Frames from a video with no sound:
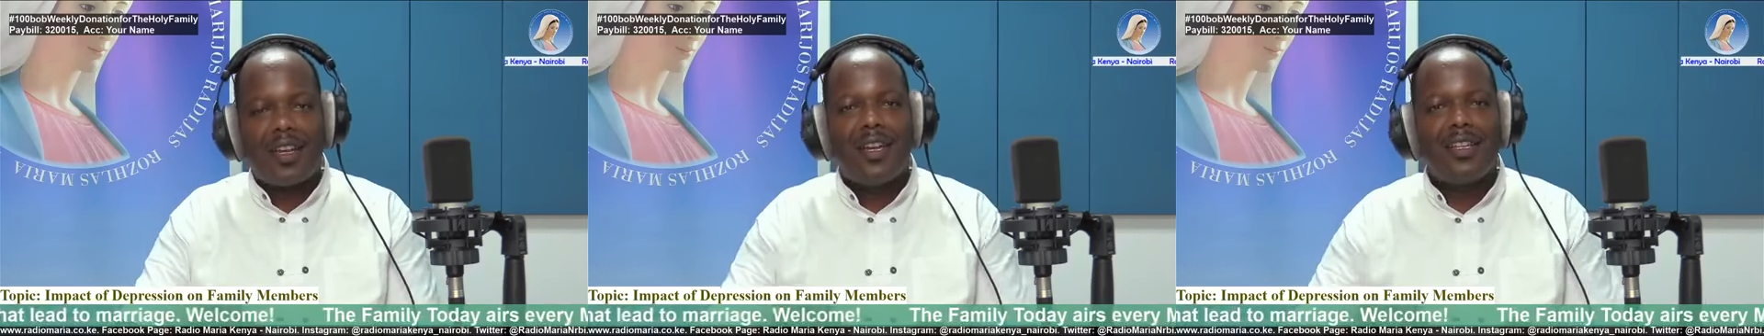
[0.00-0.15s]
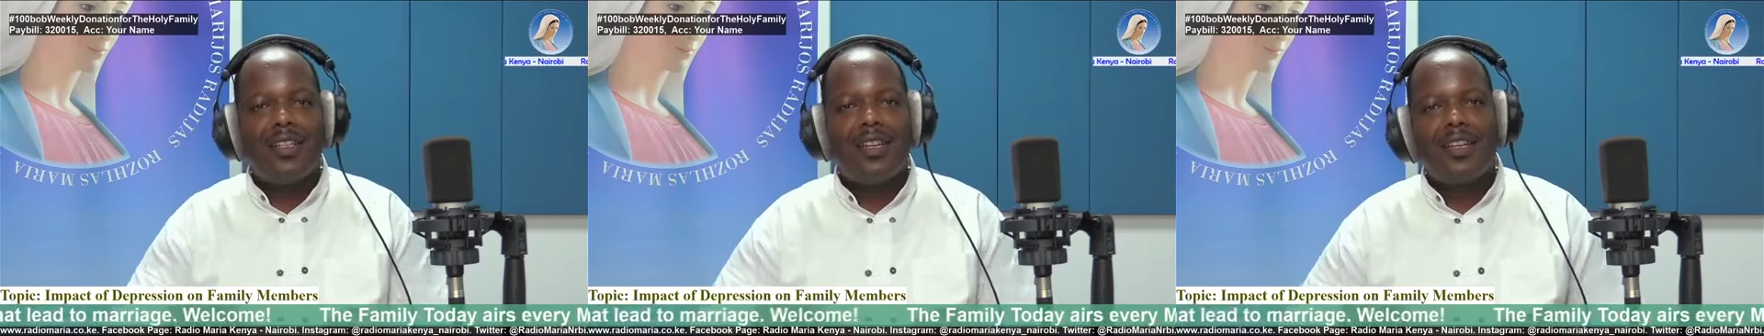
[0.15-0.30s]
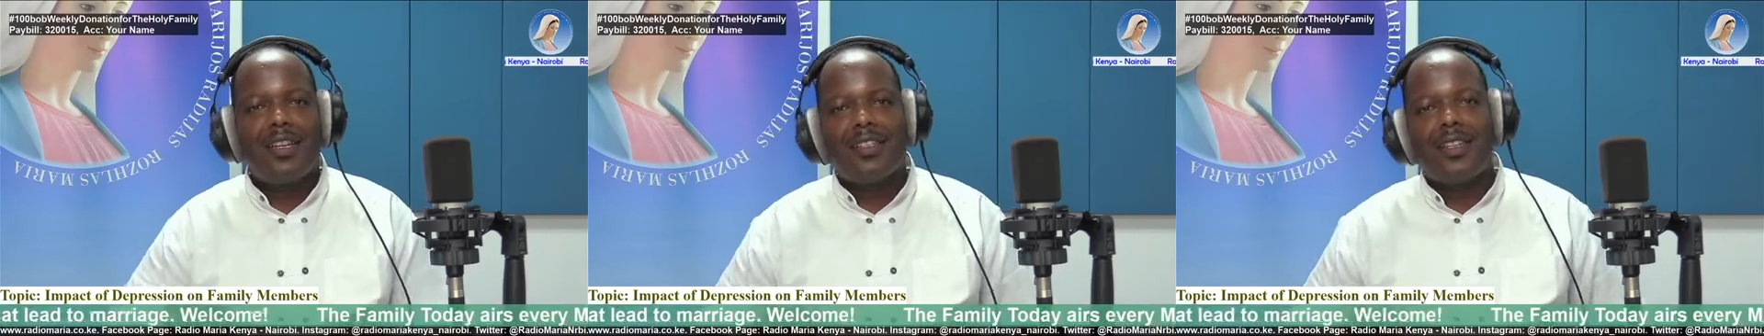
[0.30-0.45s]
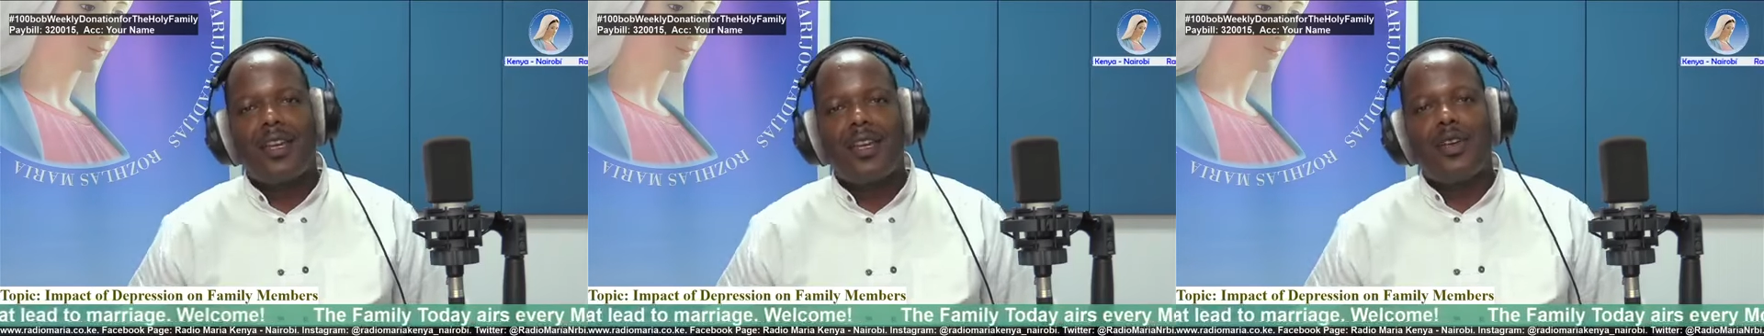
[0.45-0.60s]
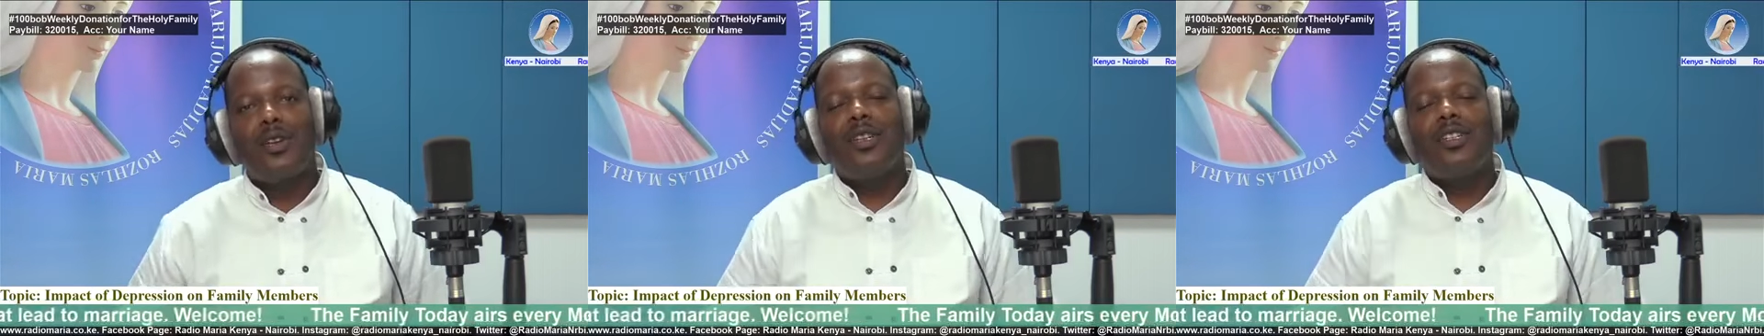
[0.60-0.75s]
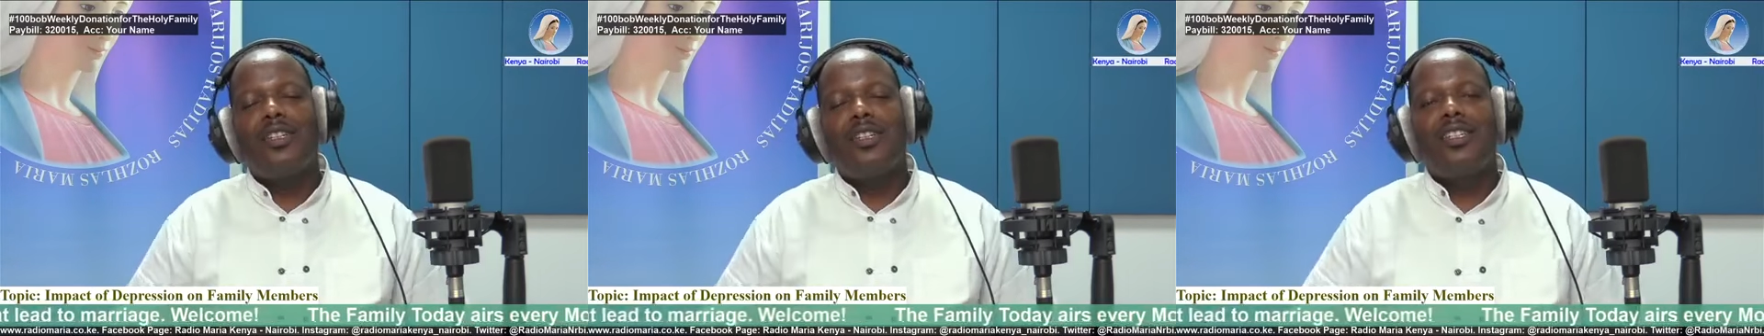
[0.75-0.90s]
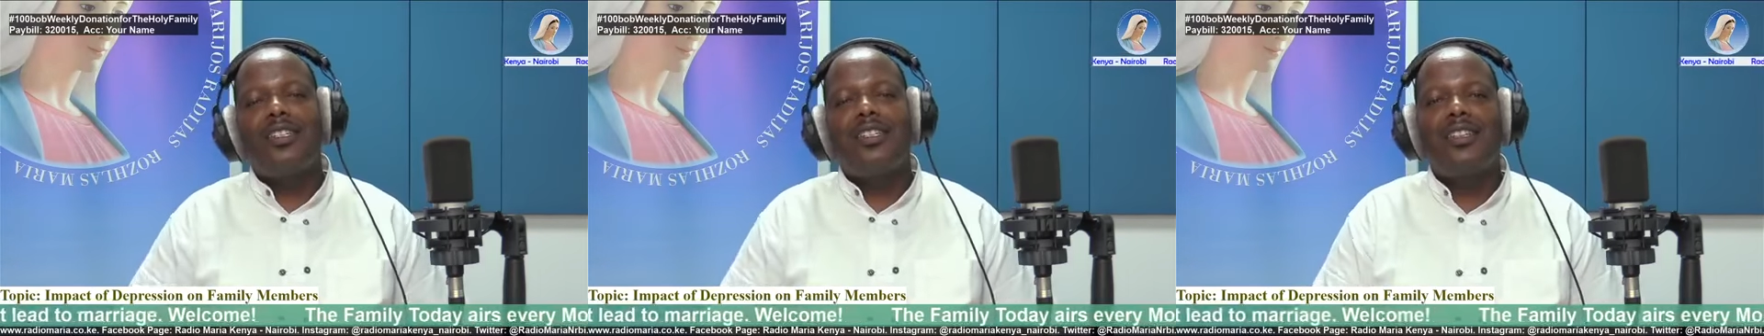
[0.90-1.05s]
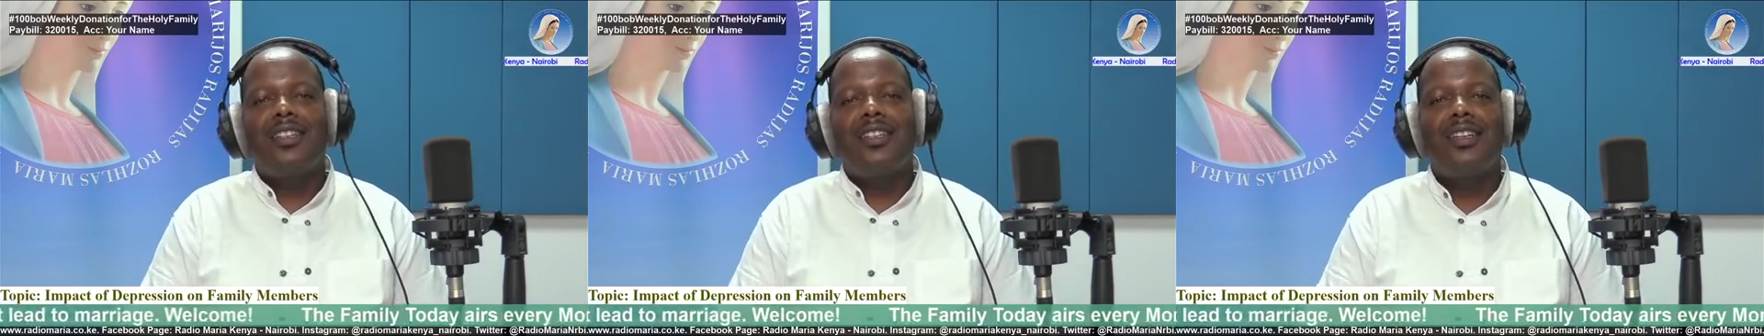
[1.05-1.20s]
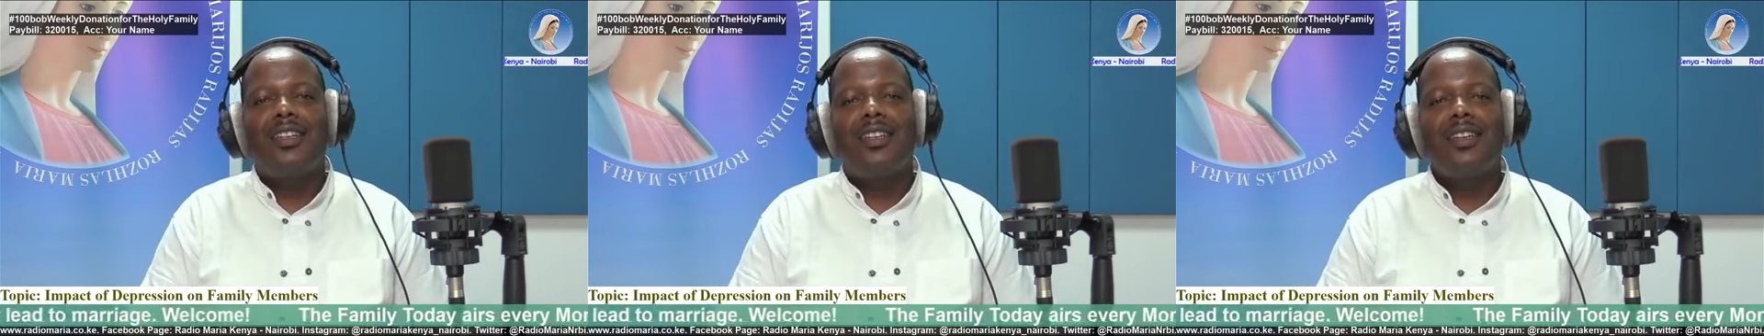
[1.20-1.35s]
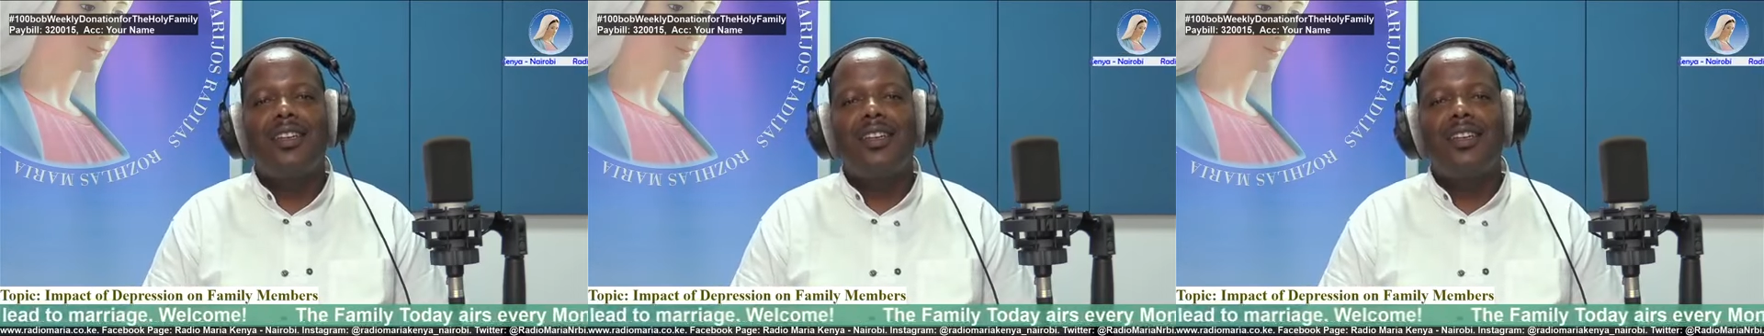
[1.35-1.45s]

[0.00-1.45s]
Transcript: counseling psychologist.